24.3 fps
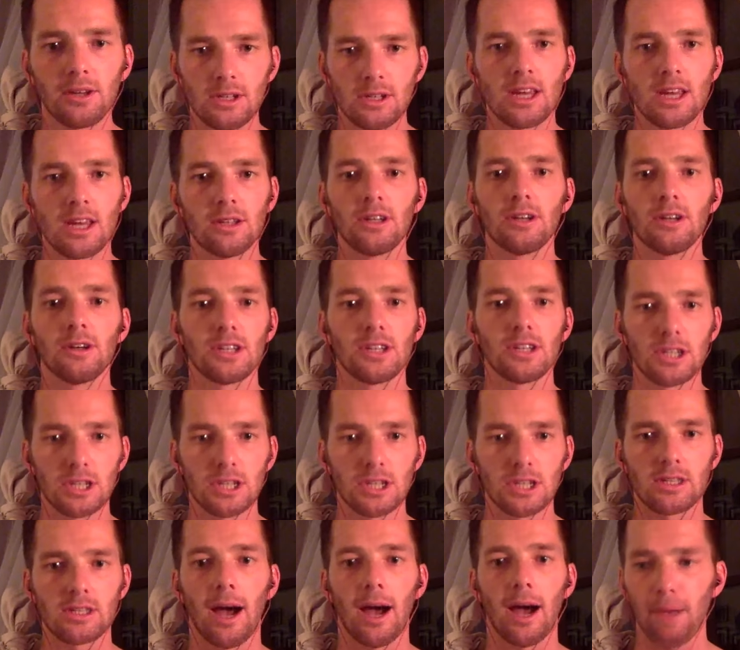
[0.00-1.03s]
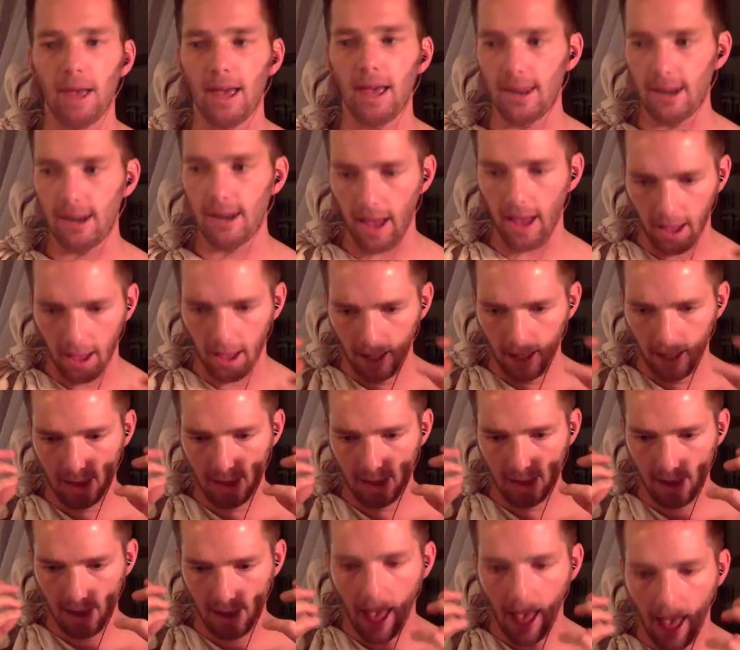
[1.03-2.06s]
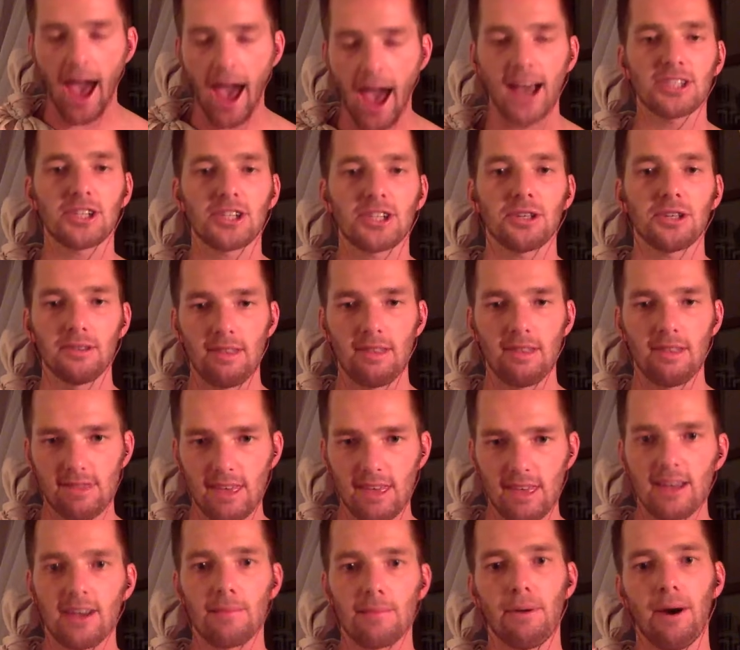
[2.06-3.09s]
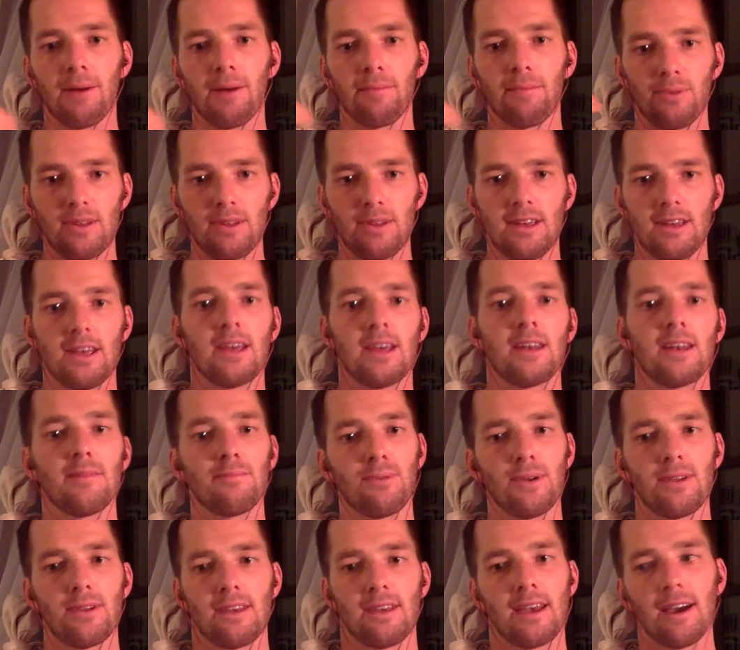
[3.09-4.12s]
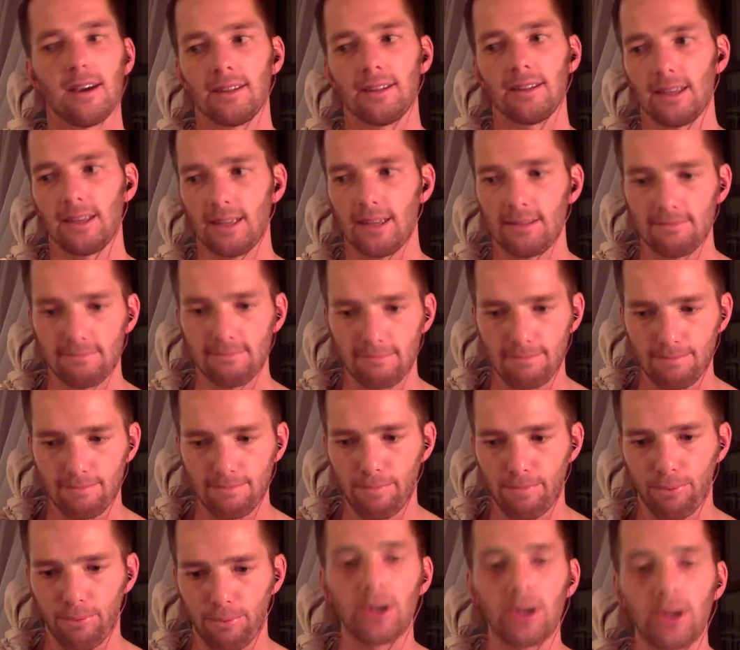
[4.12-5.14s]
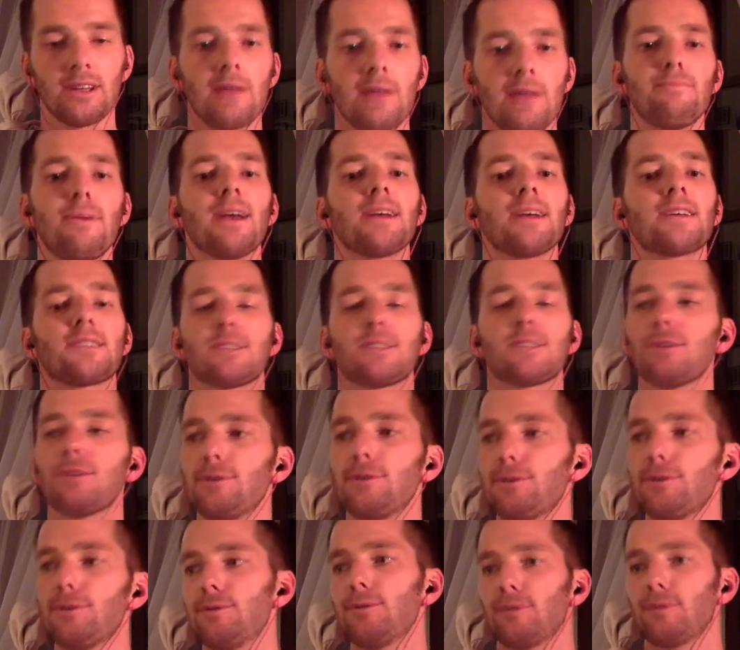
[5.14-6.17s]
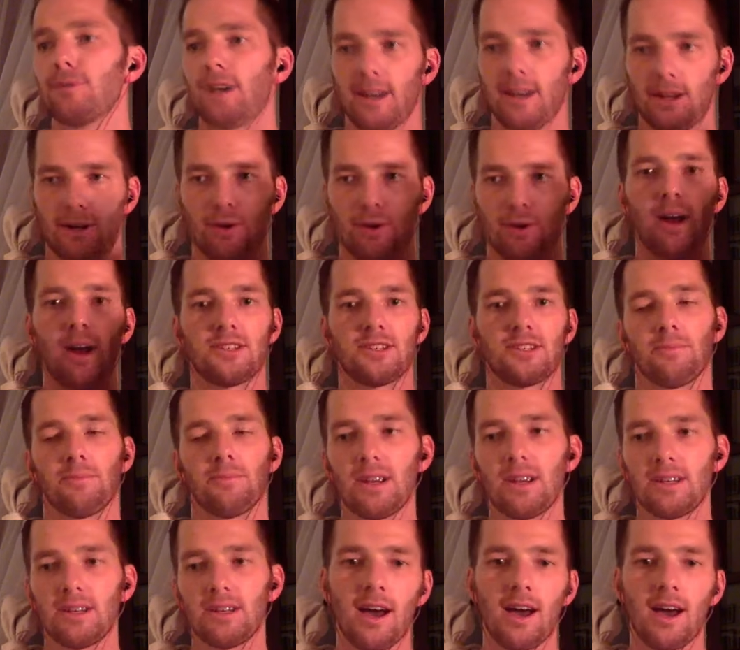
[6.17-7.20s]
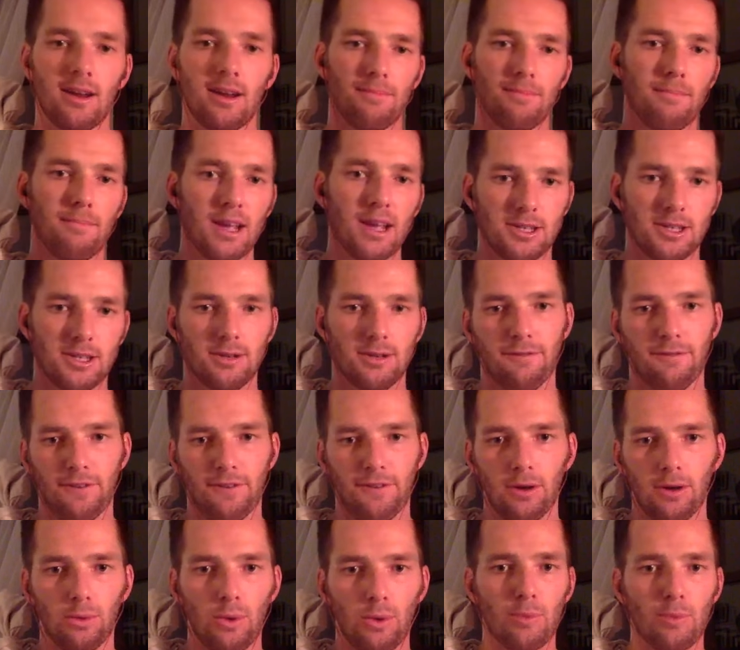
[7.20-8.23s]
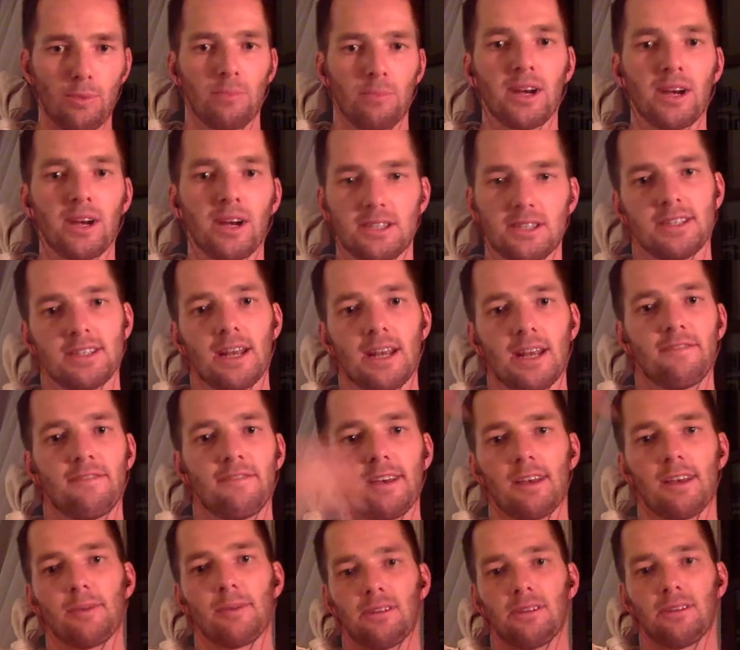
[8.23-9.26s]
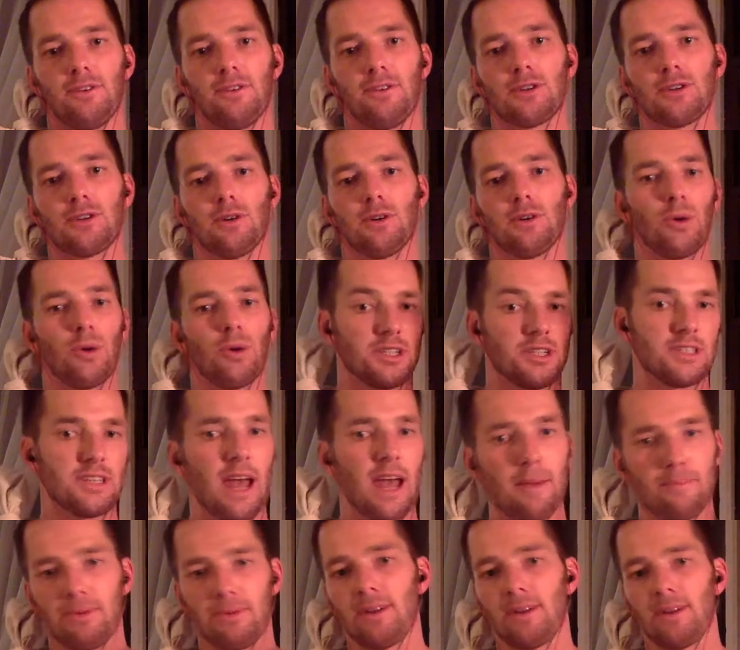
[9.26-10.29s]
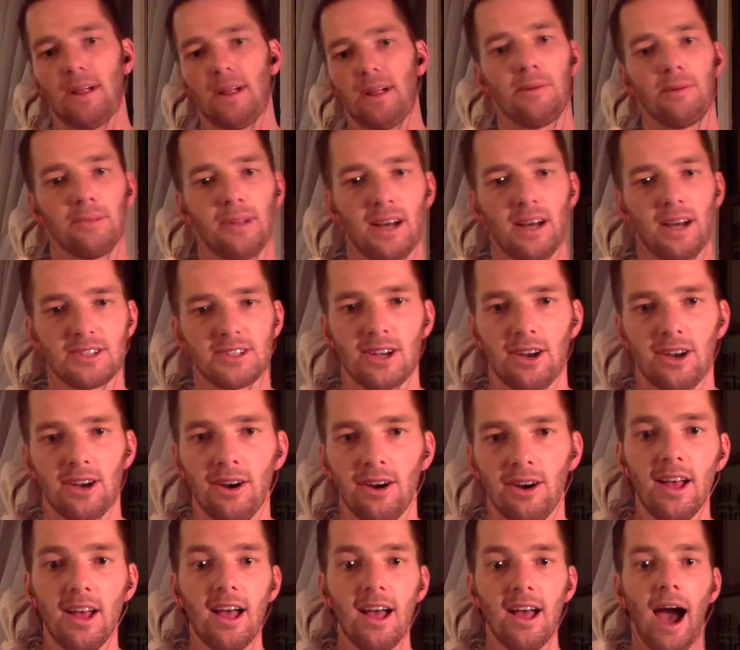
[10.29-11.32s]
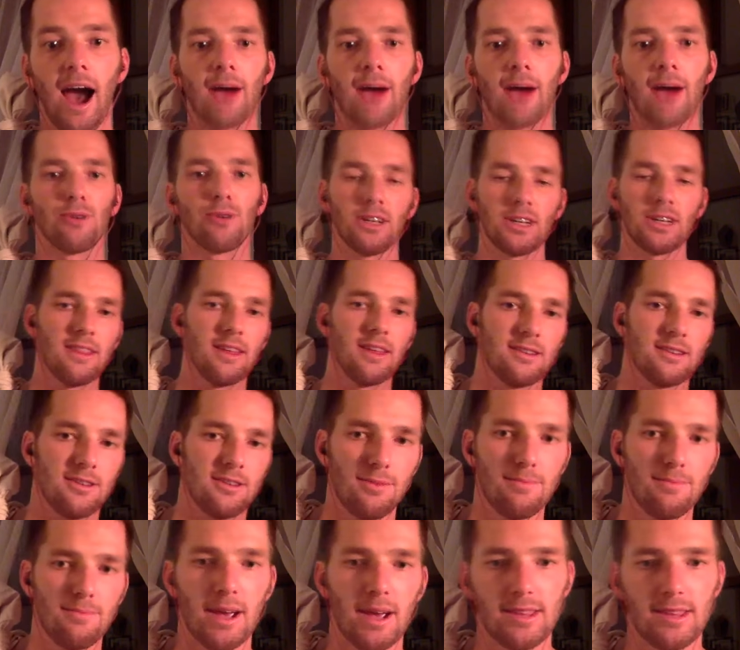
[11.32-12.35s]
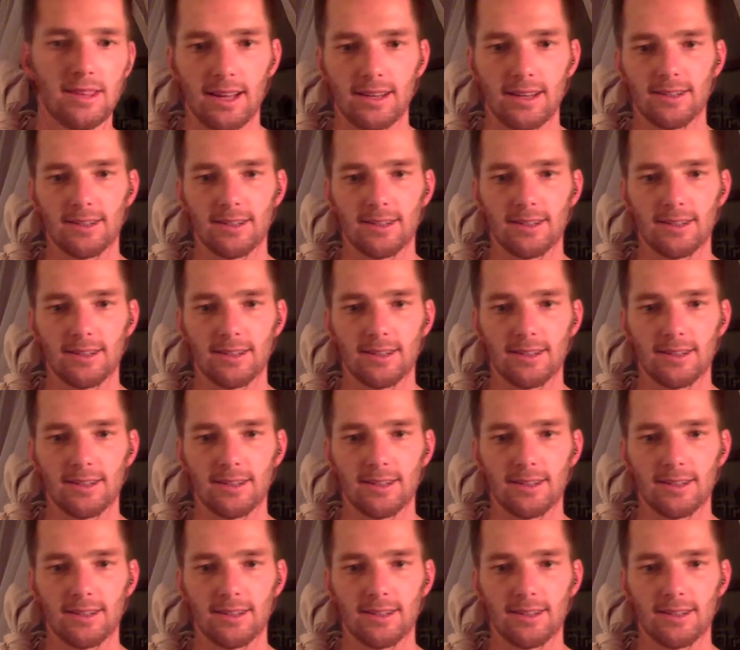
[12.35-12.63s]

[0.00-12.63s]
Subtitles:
said, you literally just stop and actually think about breathing in and breathing out. Like it makes you kind of quiets your brain down. It makes you feel a little more present instead of thinking about the future, what just happened, and blah blah blah. So I'm really glad that you made that